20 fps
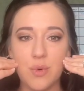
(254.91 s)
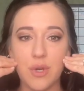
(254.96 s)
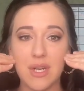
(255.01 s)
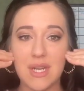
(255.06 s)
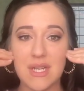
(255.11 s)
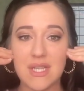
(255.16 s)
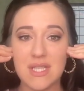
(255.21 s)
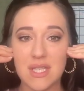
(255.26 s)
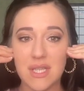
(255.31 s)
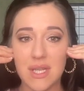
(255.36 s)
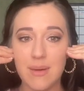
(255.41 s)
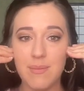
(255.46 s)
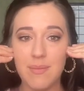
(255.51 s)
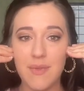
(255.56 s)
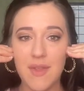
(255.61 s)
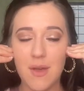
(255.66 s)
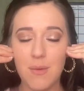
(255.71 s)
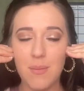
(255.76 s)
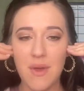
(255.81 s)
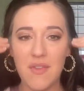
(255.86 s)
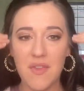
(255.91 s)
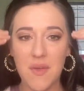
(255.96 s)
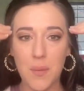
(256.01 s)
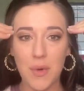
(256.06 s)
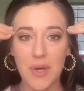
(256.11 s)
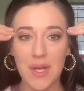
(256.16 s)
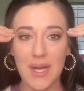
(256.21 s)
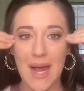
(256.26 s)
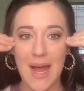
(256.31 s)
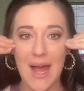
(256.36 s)
we're going to slim them and then
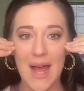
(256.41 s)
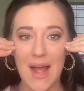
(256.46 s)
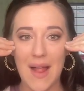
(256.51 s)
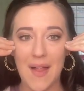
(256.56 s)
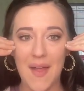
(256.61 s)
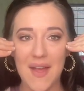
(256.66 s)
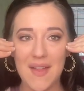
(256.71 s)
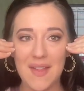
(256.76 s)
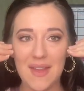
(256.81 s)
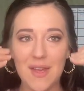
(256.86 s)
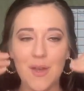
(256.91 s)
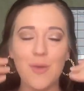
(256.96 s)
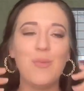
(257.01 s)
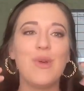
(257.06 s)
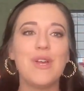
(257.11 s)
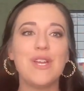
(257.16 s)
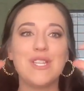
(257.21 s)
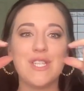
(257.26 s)
we're going to highlight them